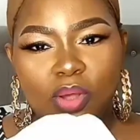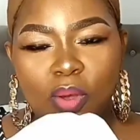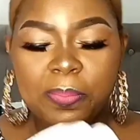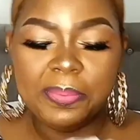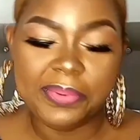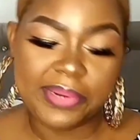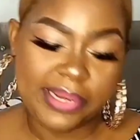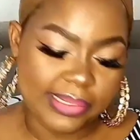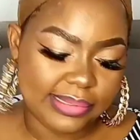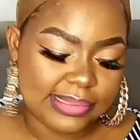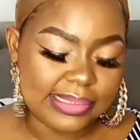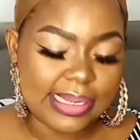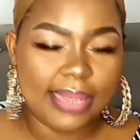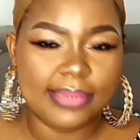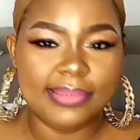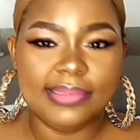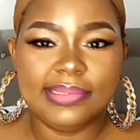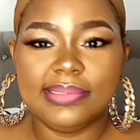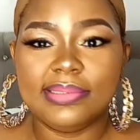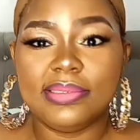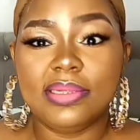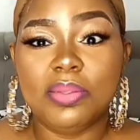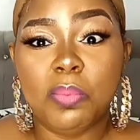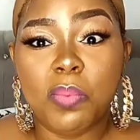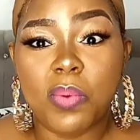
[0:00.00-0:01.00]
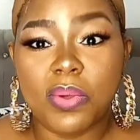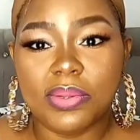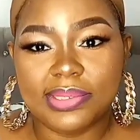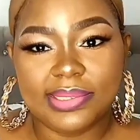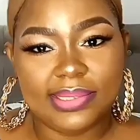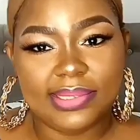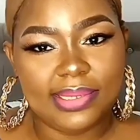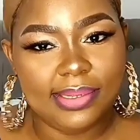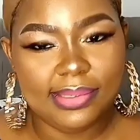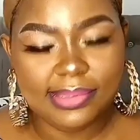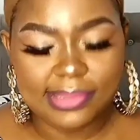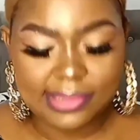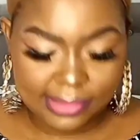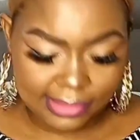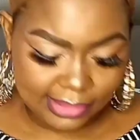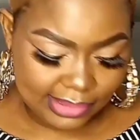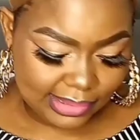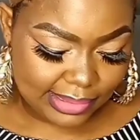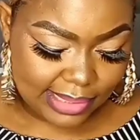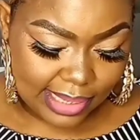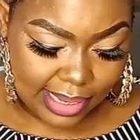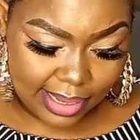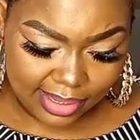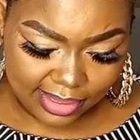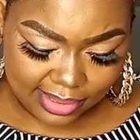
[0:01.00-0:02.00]
open it and see what is
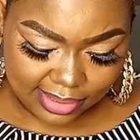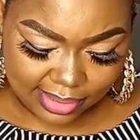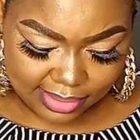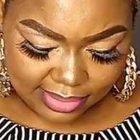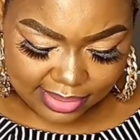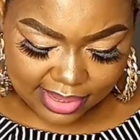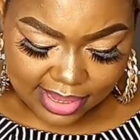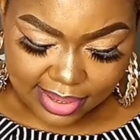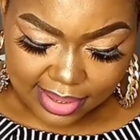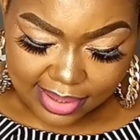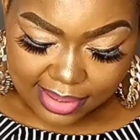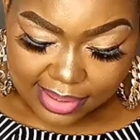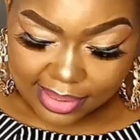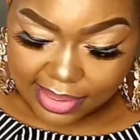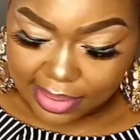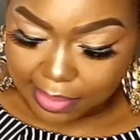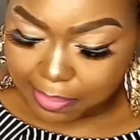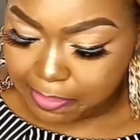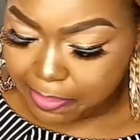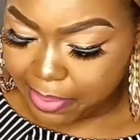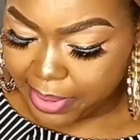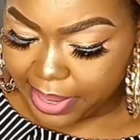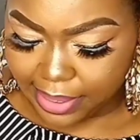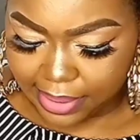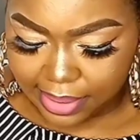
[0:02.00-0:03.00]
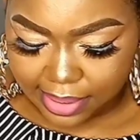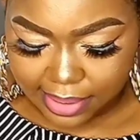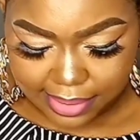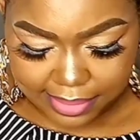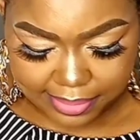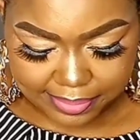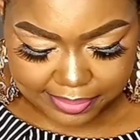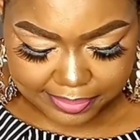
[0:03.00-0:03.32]
inside the pack.